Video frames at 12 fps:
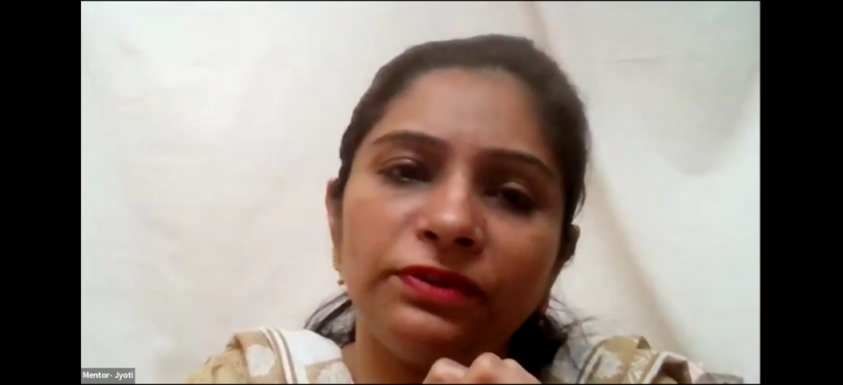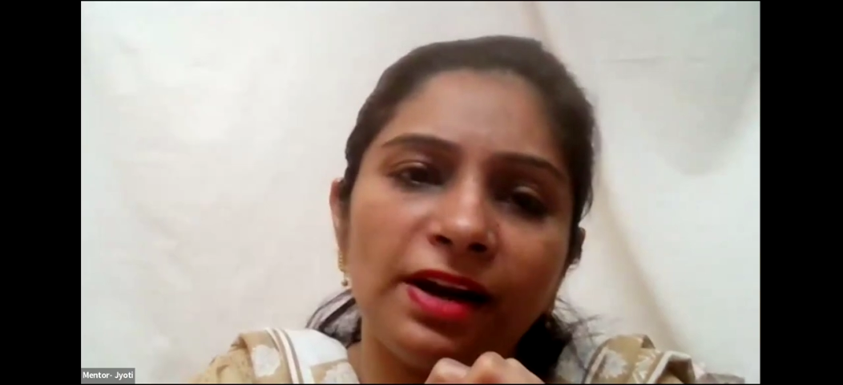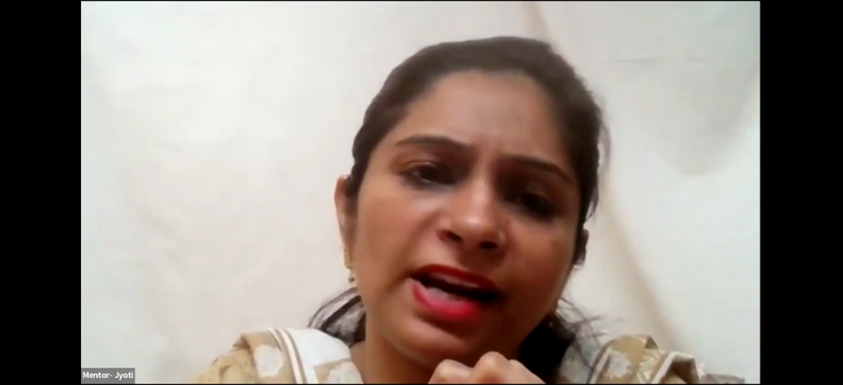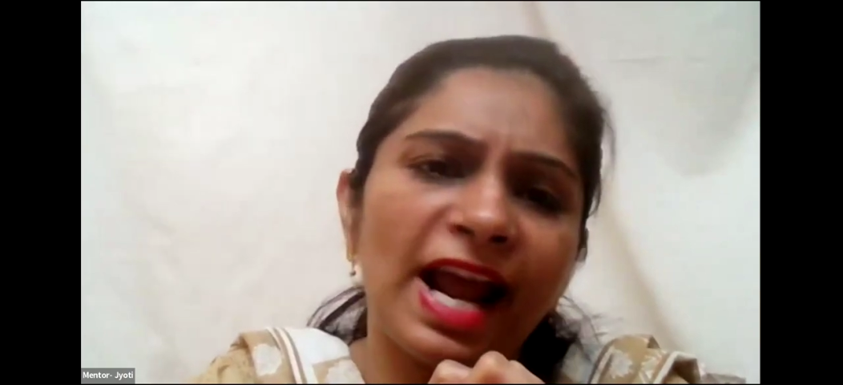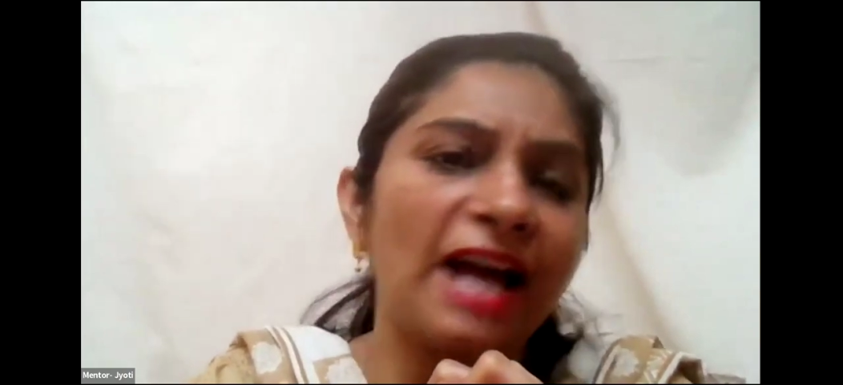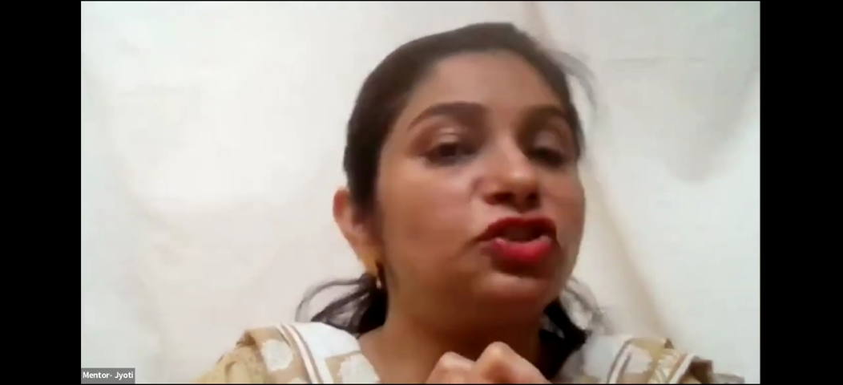the
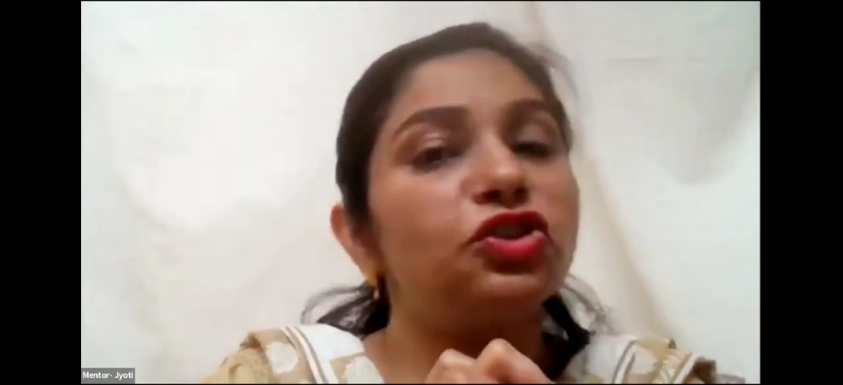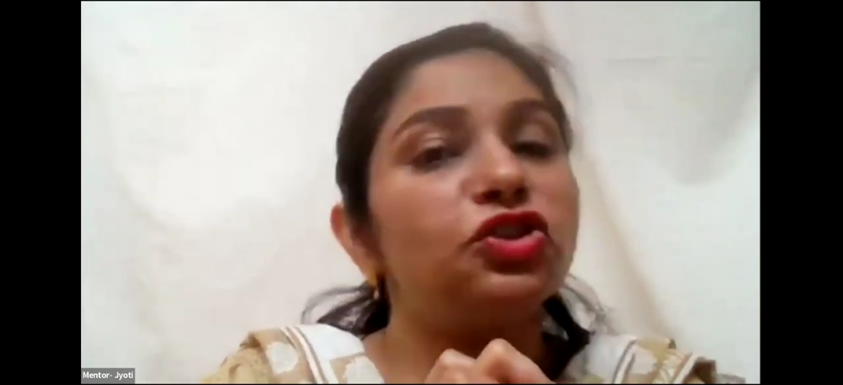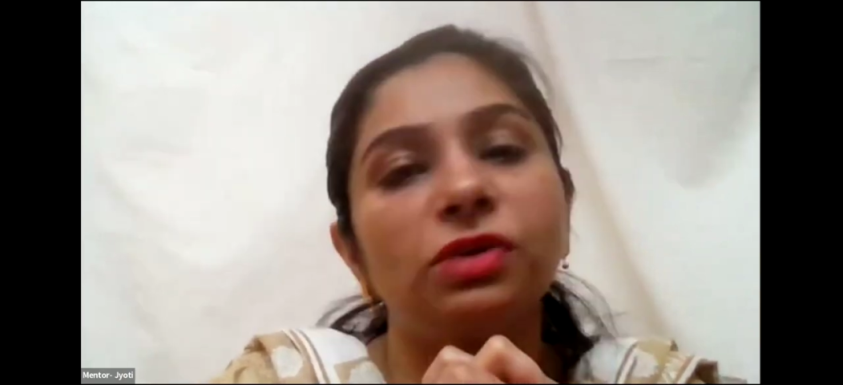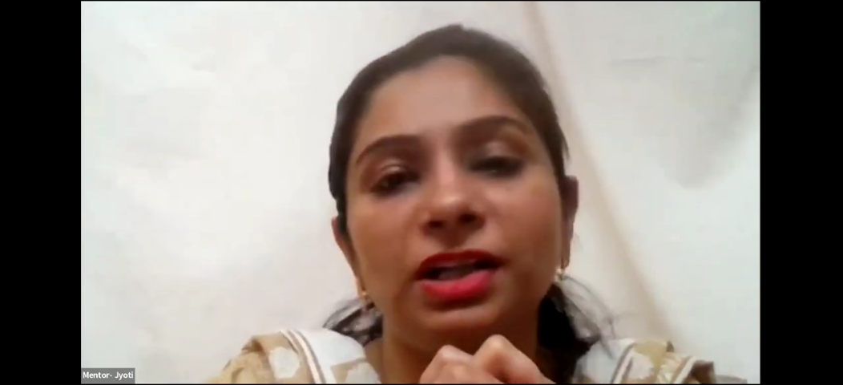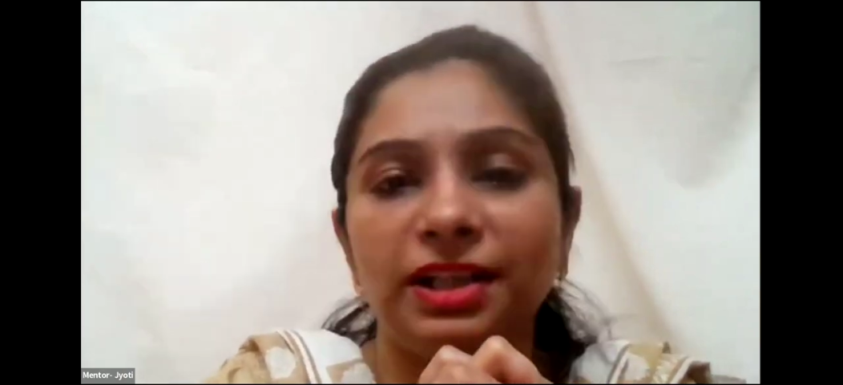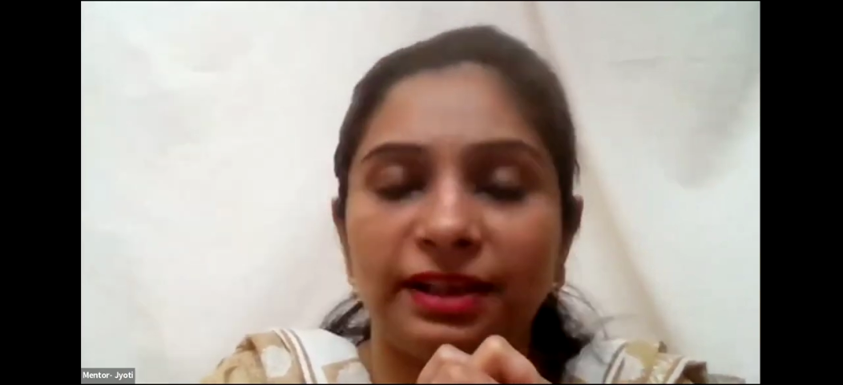
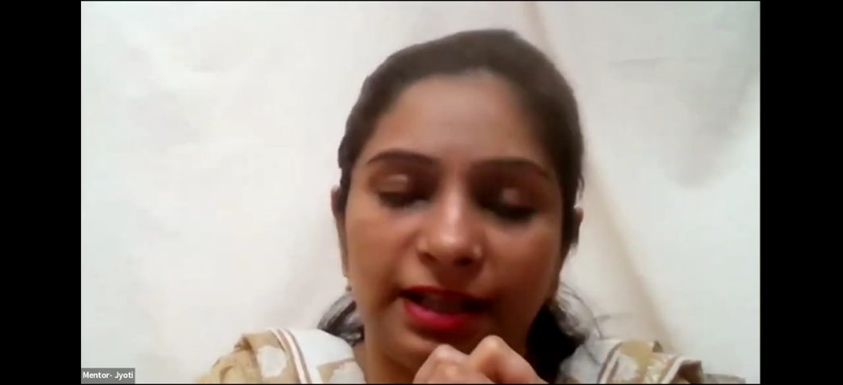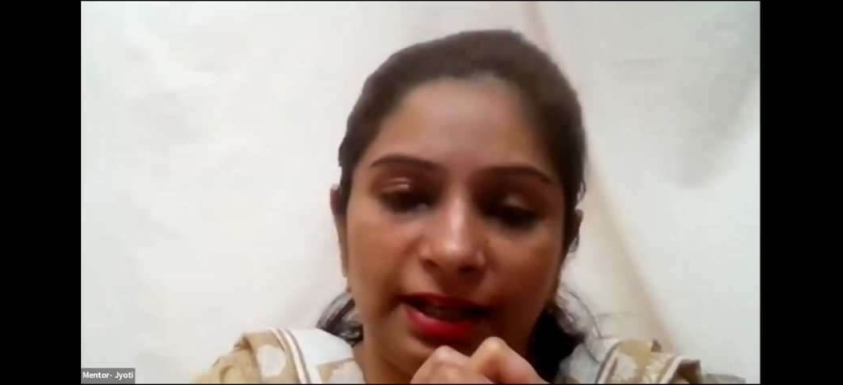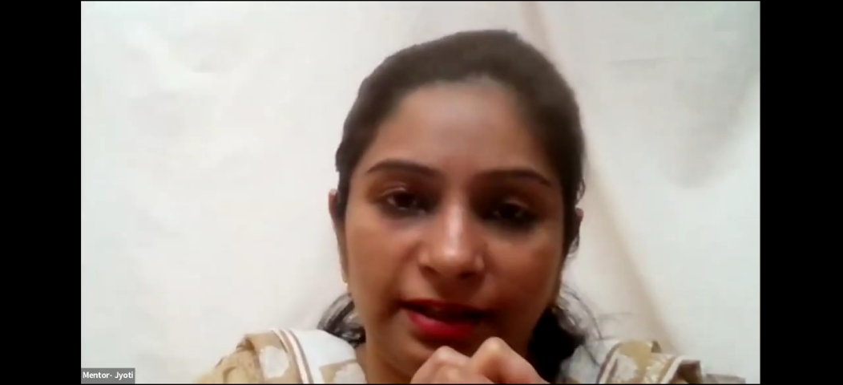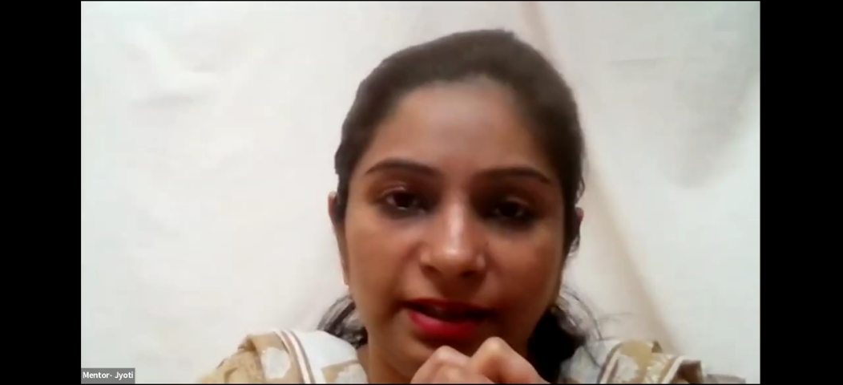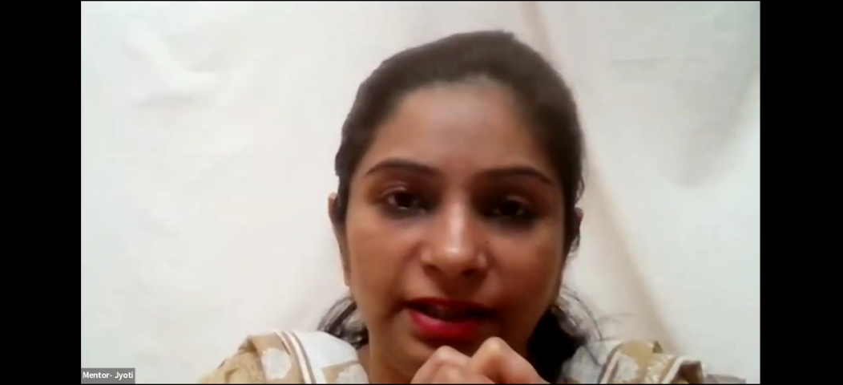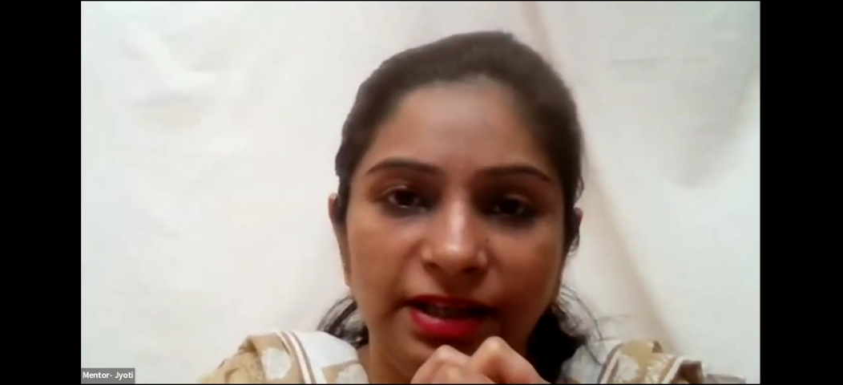natural thing.